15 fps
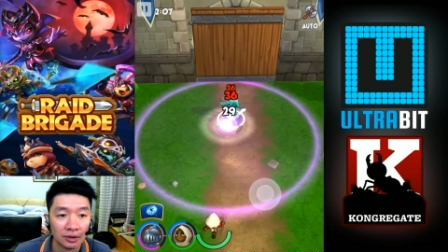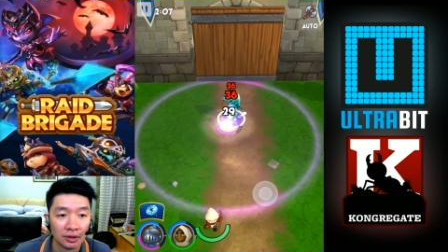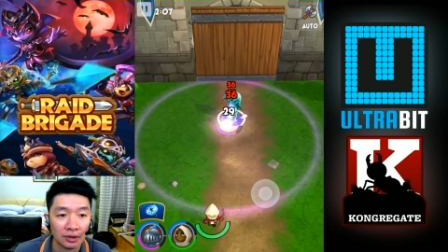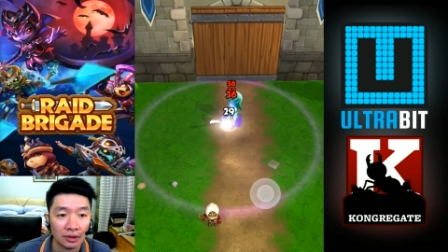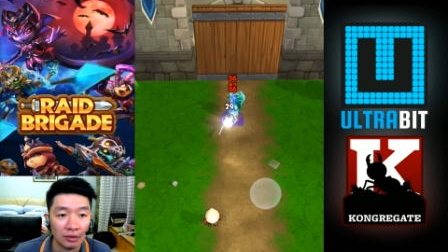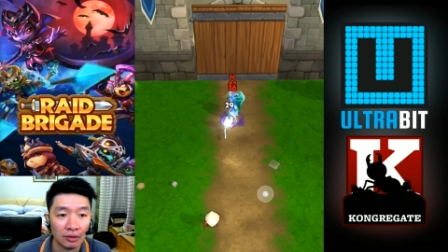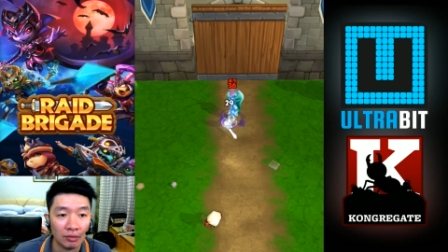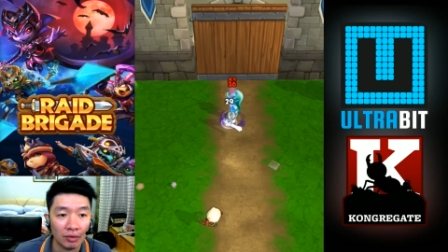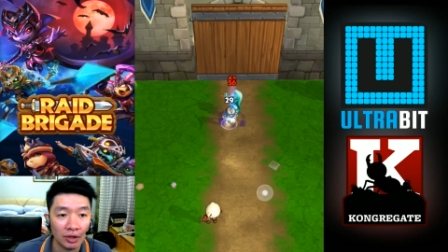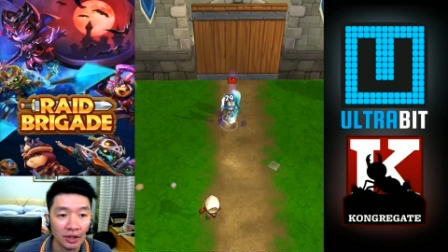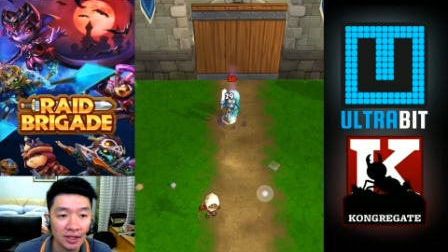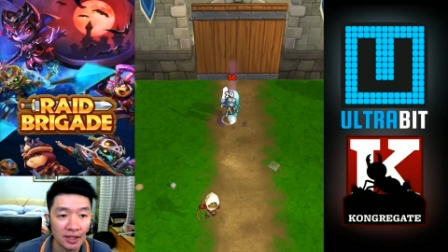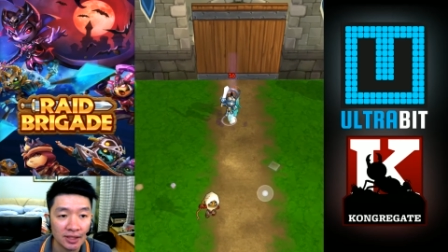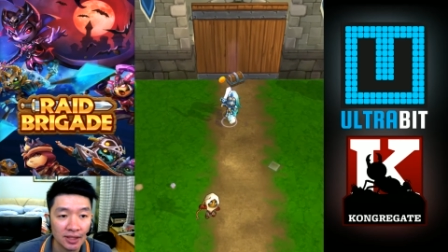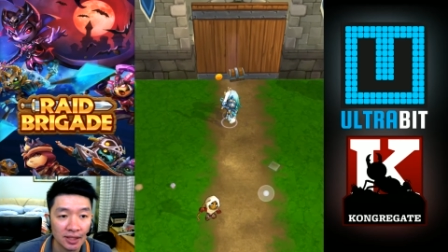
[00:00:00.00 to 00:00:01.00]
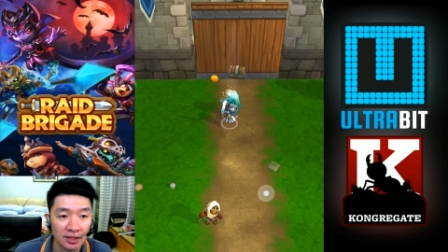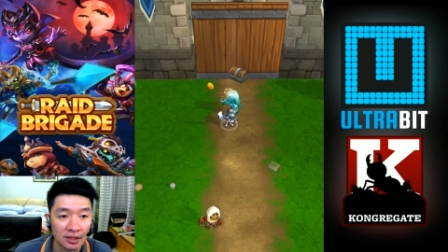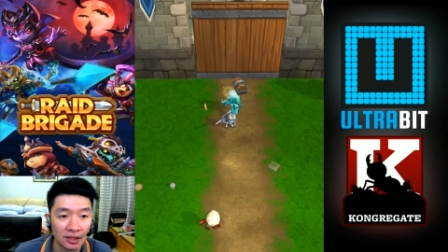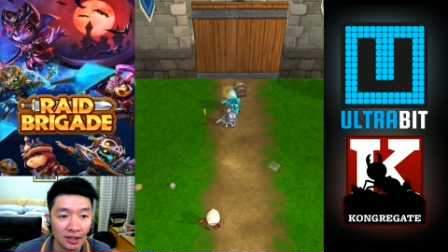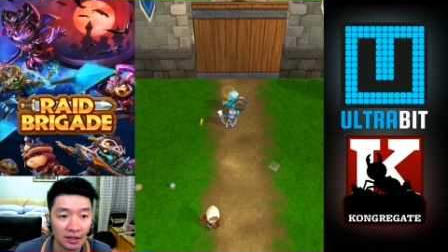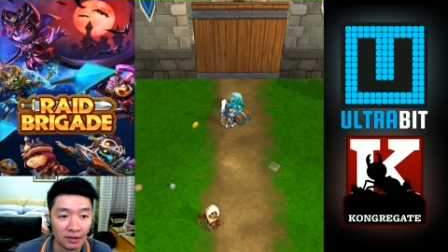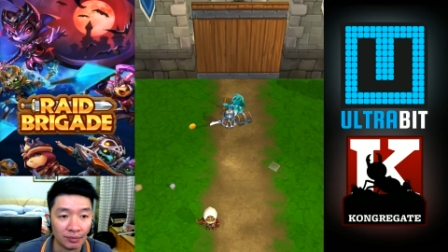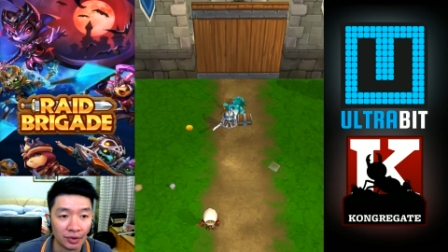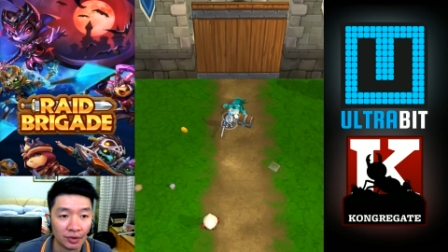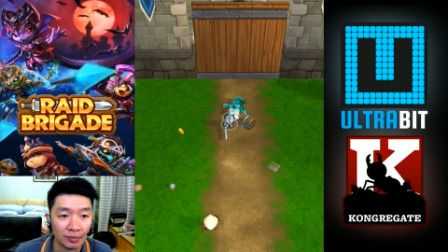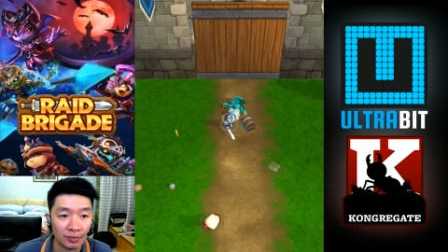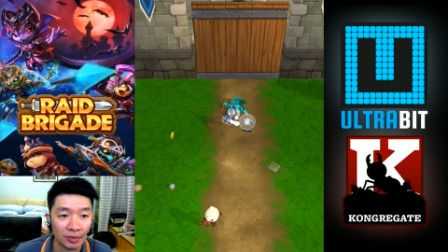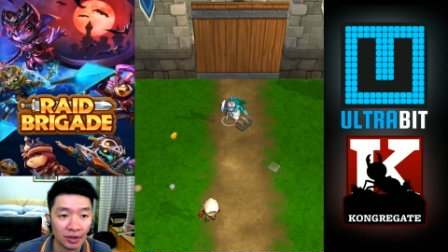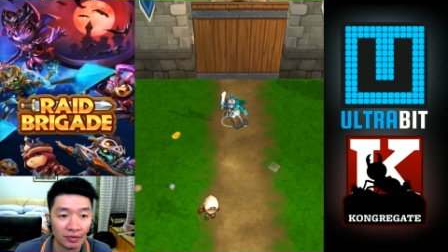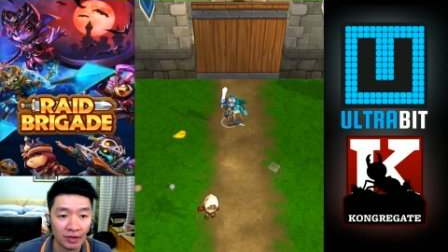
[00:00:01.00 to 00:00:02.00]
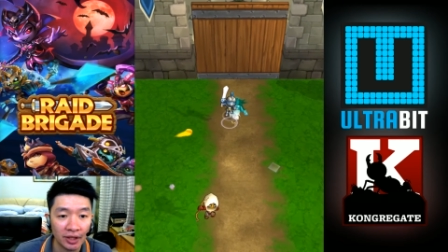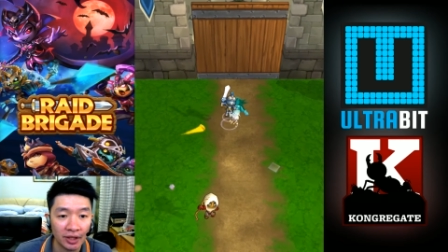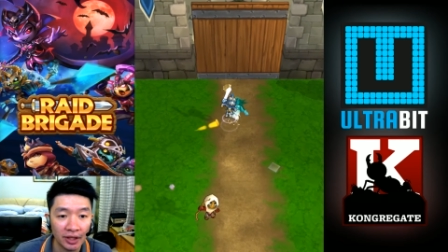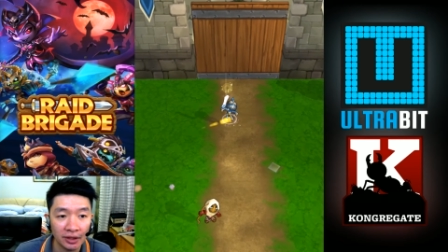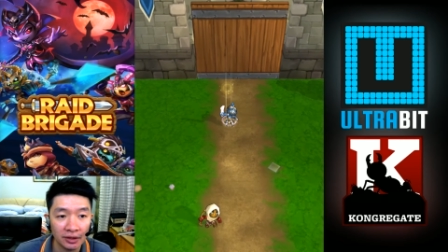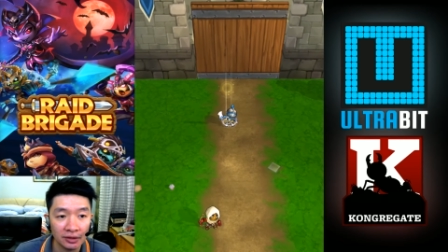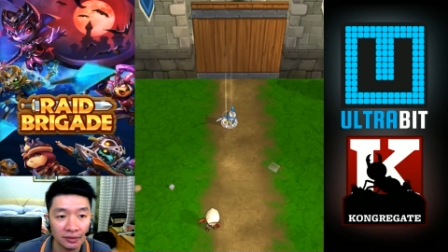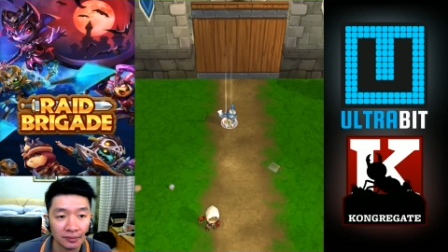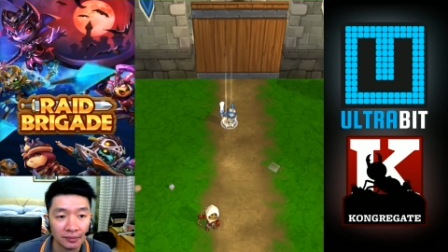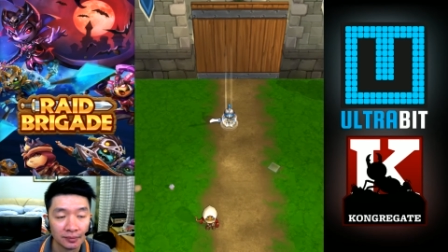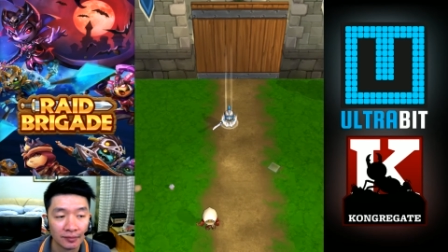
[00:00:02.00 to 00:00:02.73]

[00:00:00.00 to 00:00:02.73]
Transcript: What is that skill? Purple ring?